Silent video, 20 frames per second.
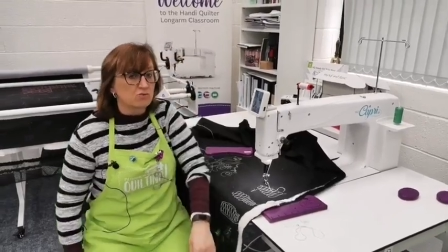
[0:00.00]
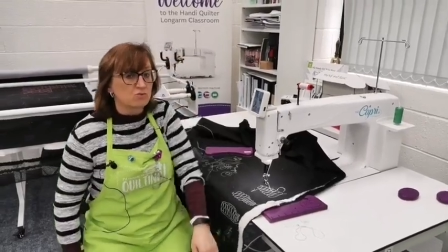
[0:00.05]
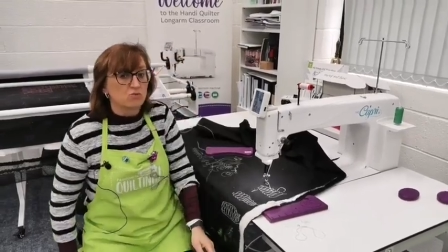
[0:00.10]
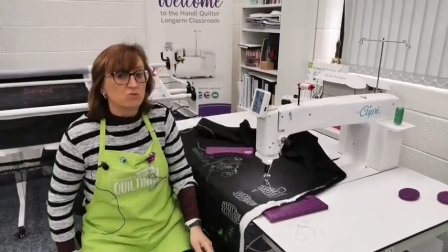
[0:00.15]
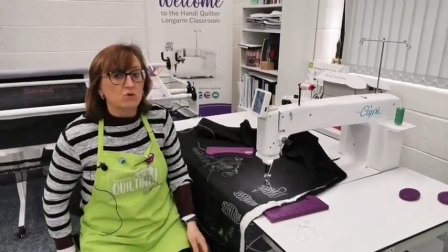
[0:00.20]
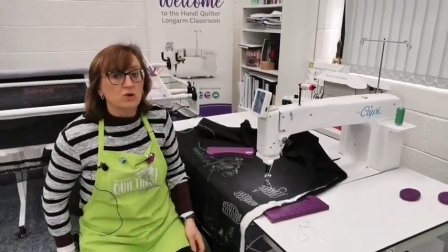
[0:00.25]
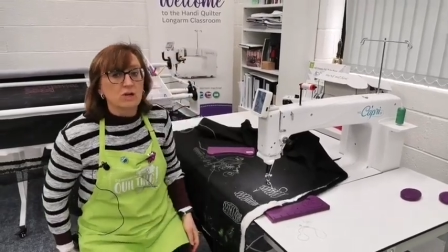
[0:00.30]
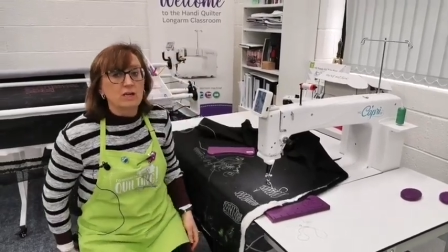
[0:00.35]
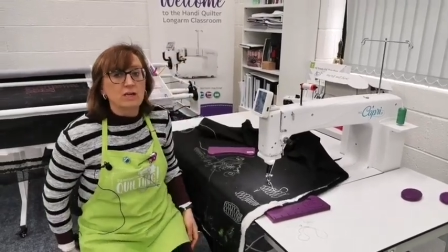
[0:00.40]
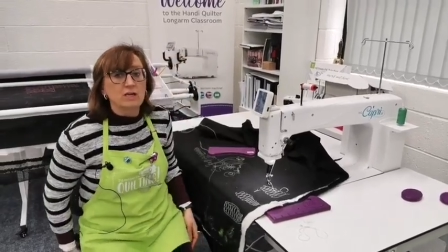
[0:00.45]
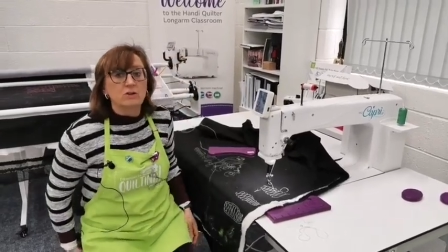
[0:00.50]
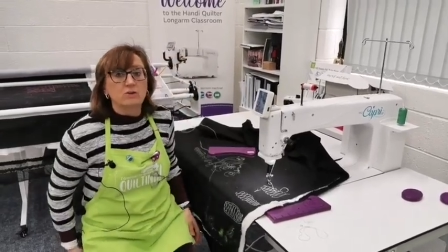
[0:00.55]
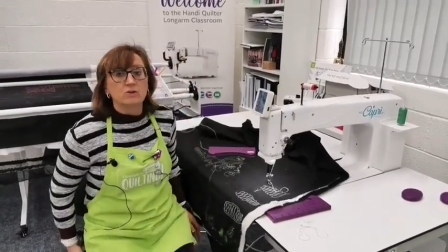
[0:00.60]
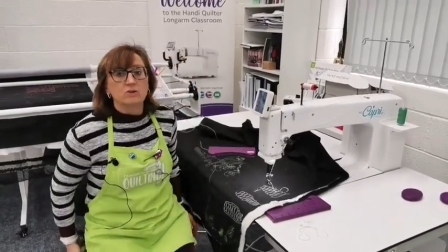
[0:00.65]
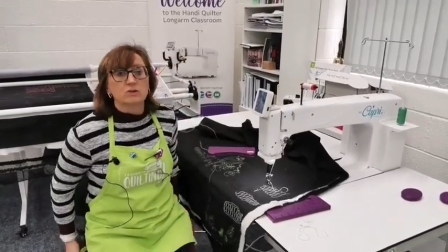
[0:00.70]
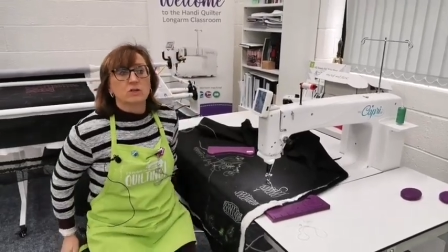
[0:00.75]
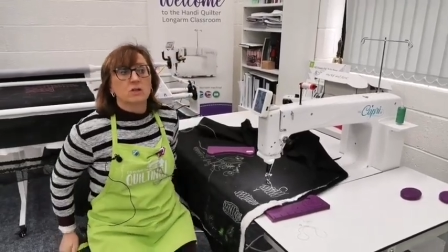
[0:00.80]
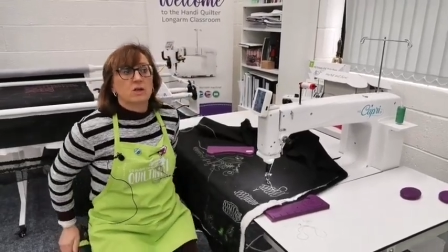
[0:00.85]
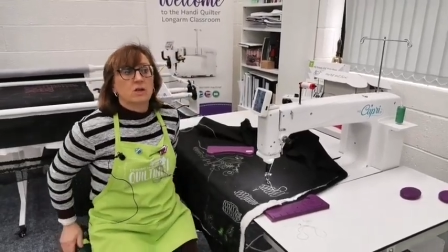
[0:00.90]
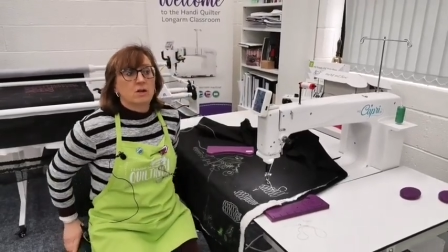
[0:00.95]
are really
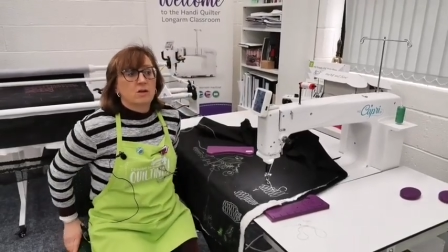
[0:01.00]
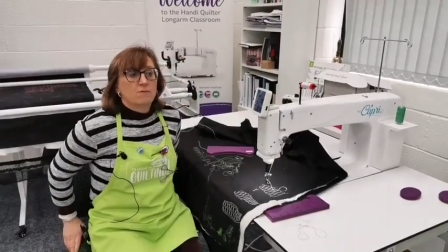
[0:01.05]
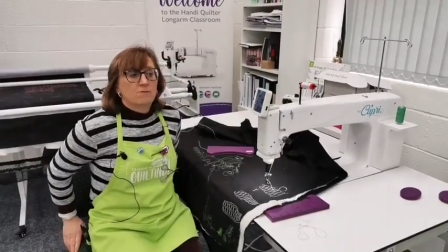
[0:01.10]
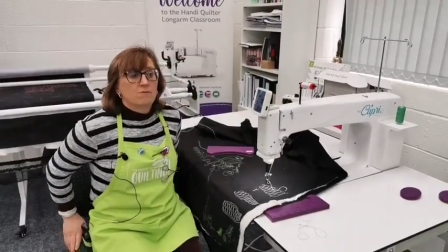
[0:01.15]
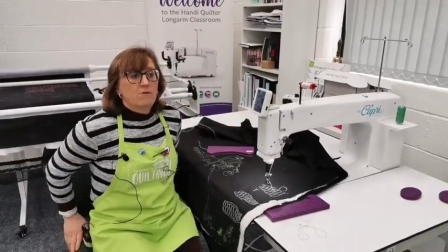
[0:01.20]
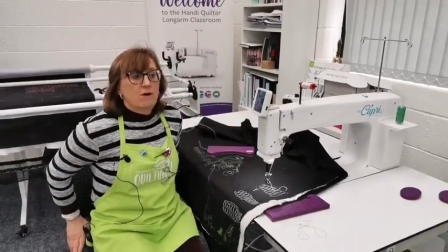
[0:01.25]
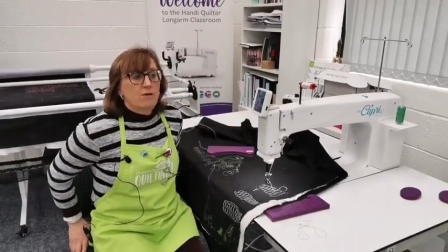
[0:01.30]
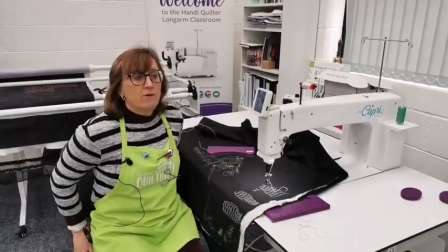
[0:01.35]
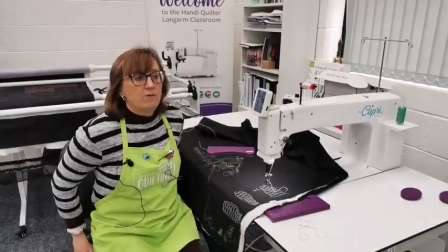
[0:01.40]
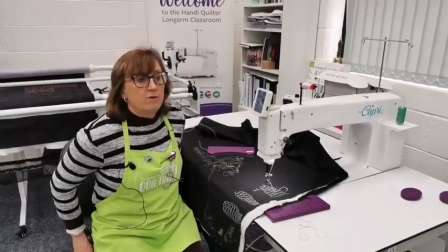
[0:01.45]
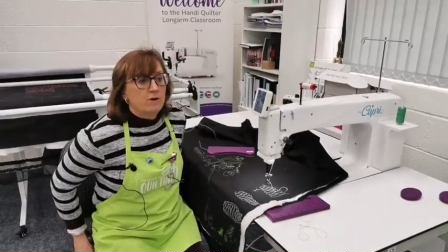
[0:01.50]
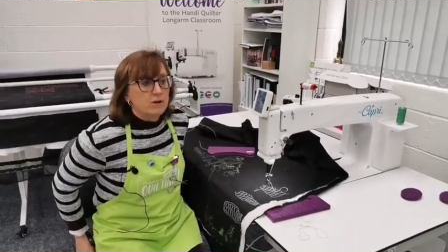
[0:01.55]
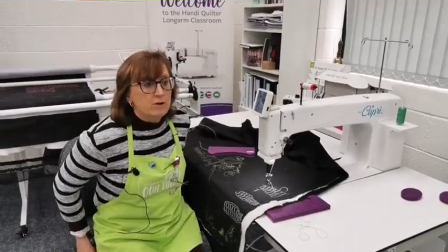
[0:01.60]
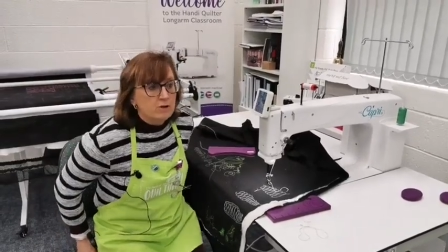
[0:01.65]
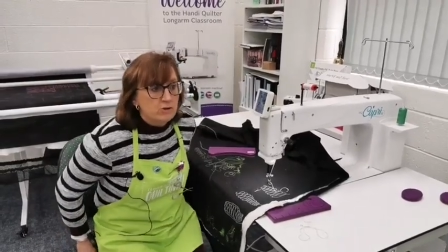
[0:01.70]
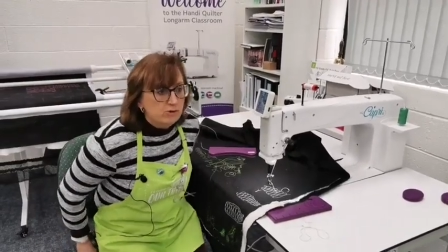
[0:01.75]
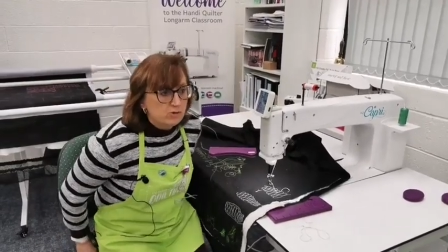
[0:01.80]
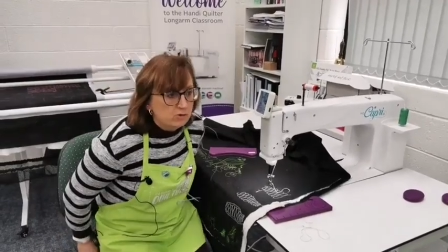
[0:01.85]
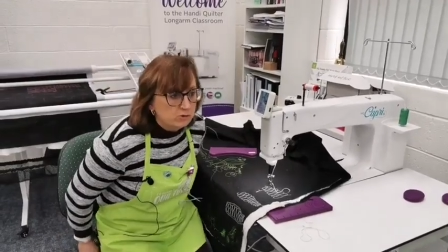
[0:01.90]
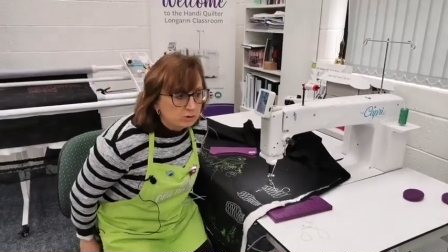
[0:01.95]
good, very,
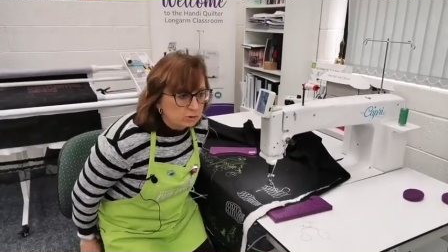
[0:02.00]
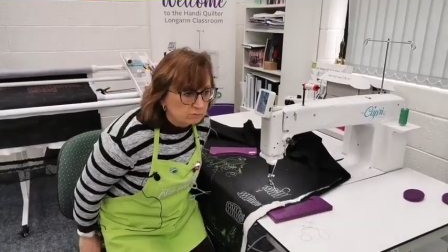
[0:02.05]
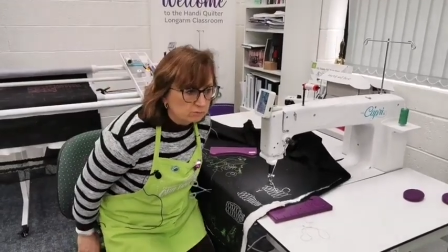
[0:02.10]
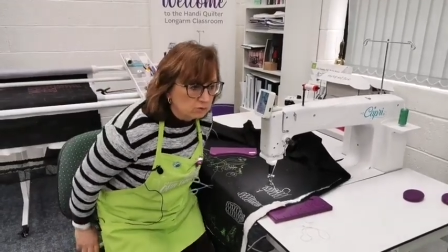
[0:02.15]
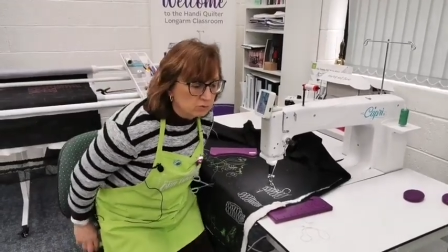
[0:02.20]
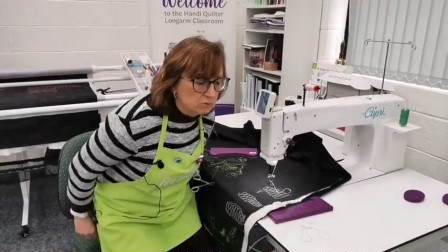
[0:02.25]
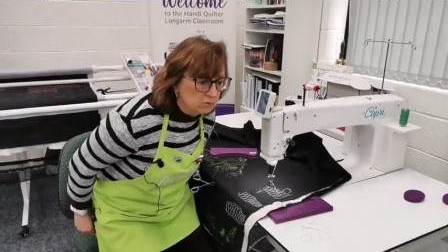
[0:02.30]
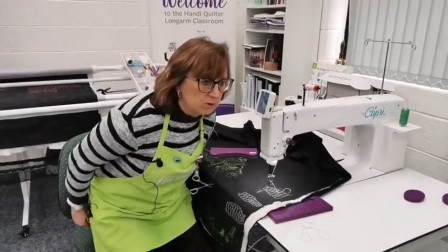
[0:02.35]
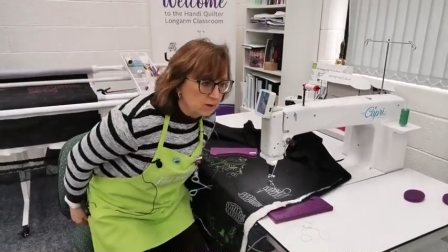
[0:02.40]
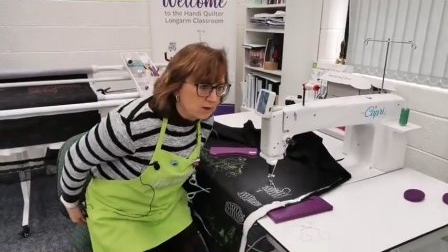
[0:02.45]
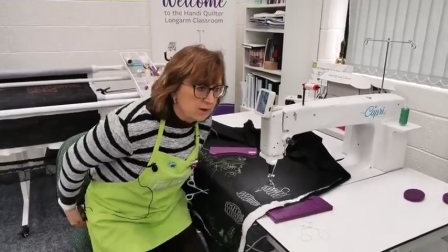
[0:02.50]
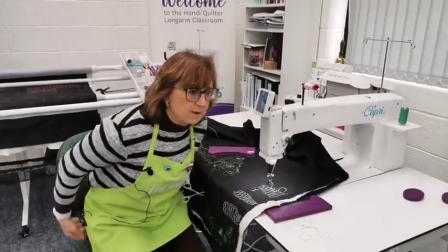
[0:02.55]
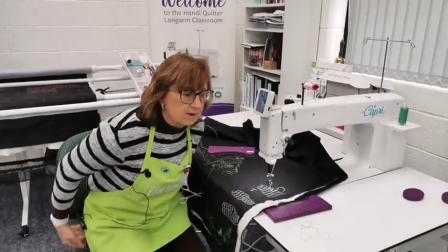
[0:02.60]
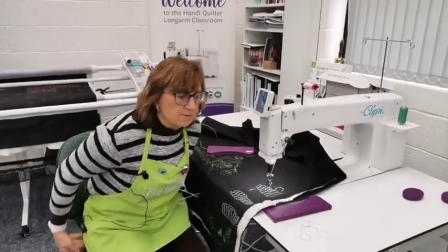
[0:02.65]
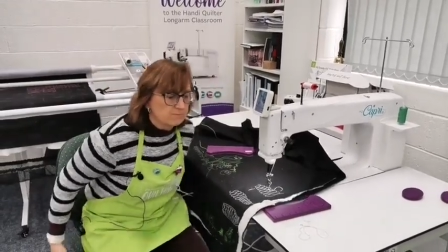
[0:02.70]
very useful